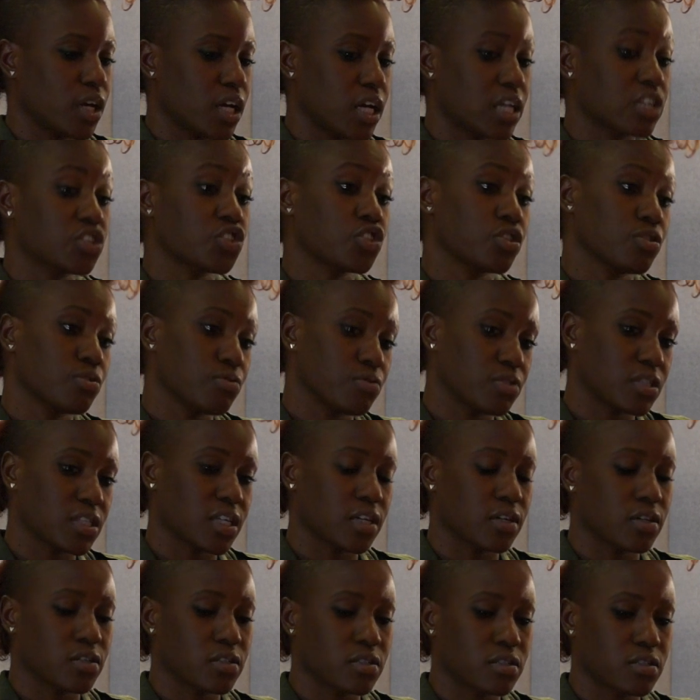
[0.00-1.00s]
issues
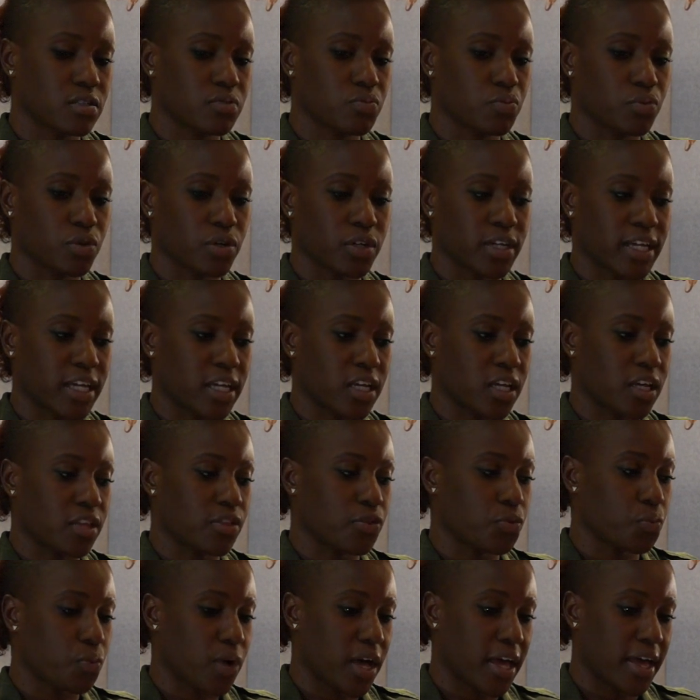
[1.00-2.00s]
that were getting
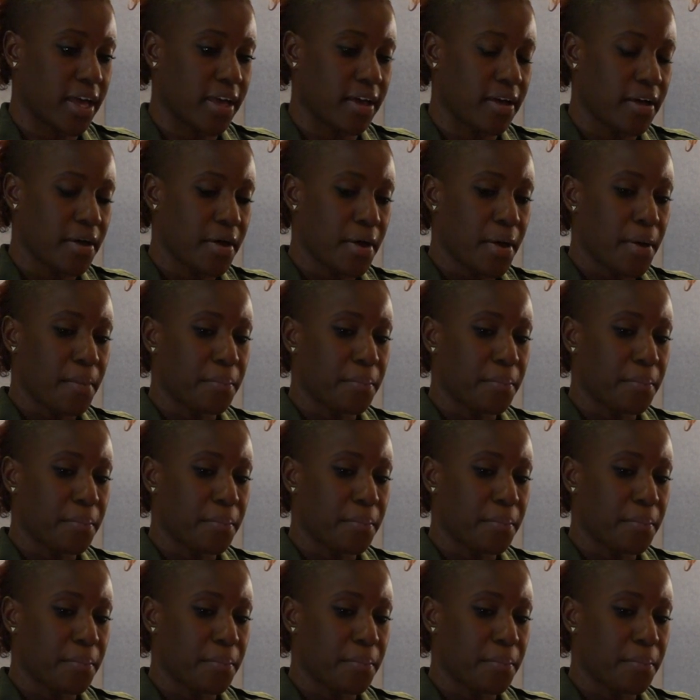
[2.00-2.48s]
in the way.